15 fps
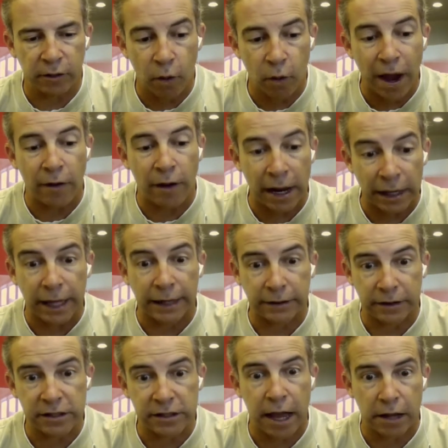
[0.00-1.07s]
wow, I like
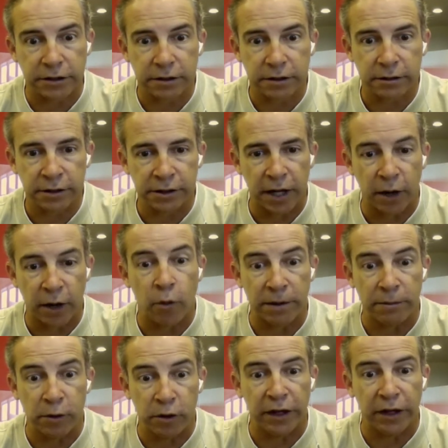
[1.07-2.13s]
this house. I want
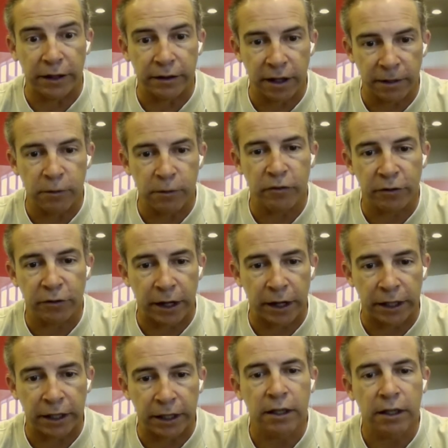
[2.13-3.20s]
to move in. I'm move-in
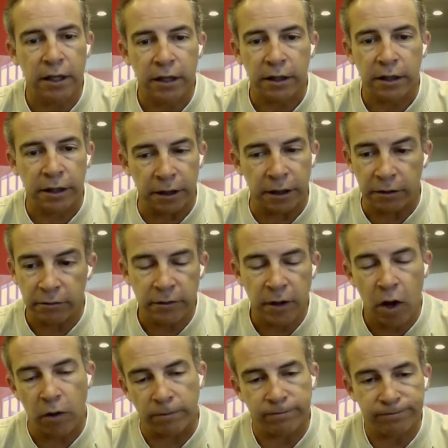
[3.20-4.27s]
ready,
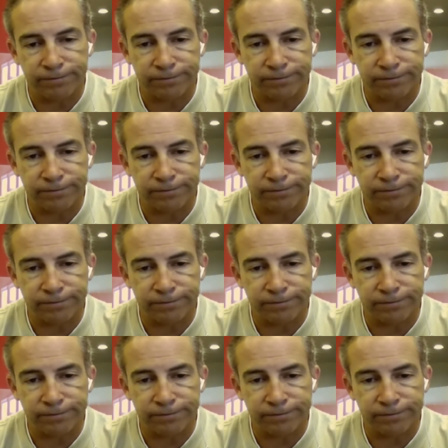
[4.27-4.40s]
home.